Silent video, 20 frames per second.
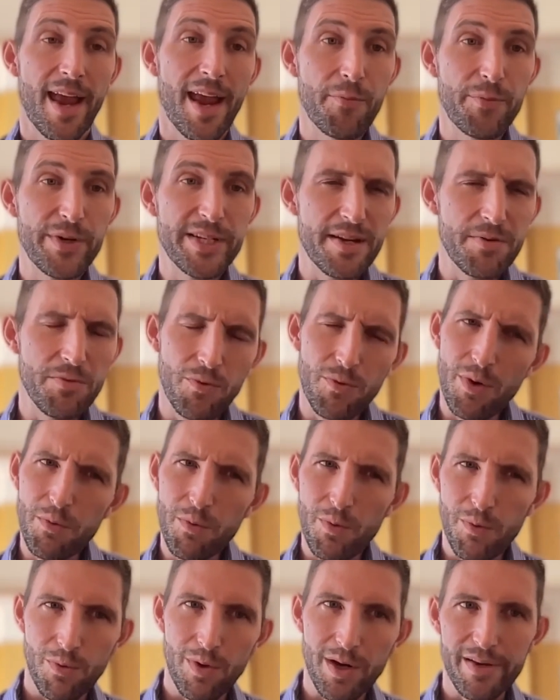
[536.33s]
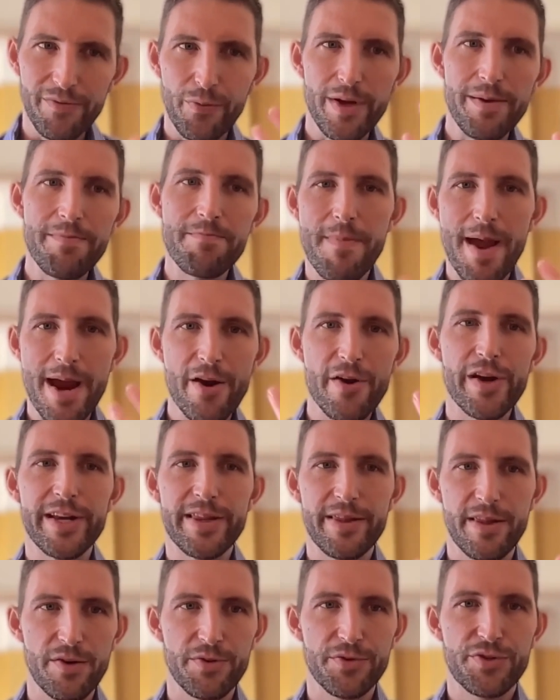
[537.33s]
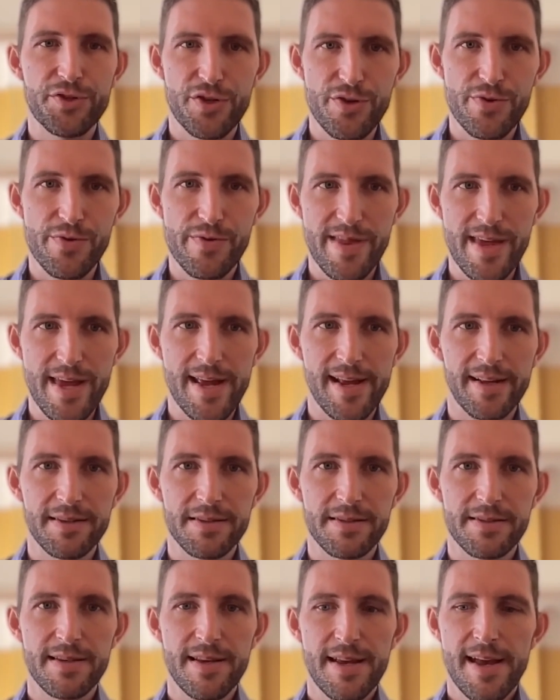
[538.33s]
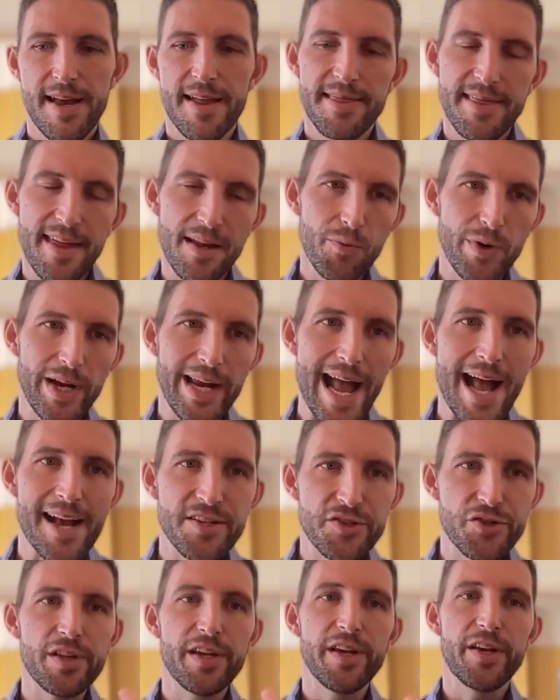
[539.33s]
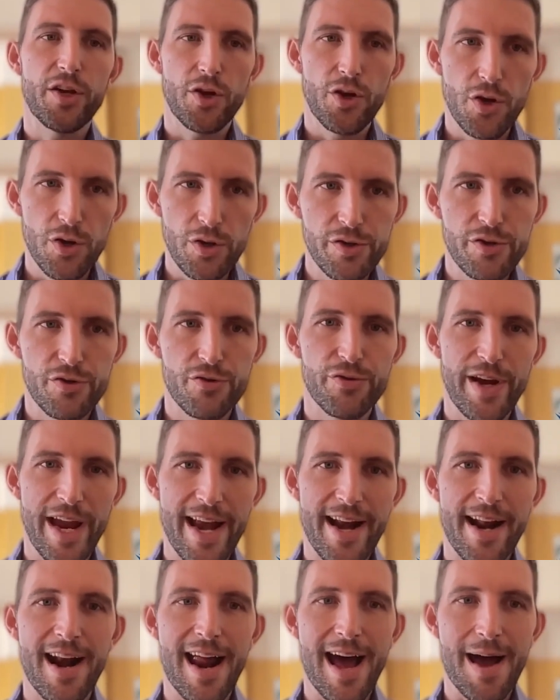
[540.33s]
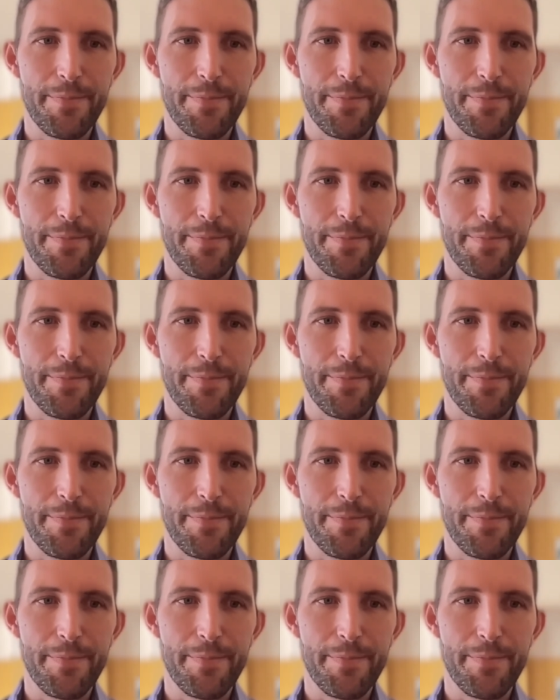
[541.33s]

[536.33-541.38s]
And we said, well, what if we married those two things? Then we actually could create an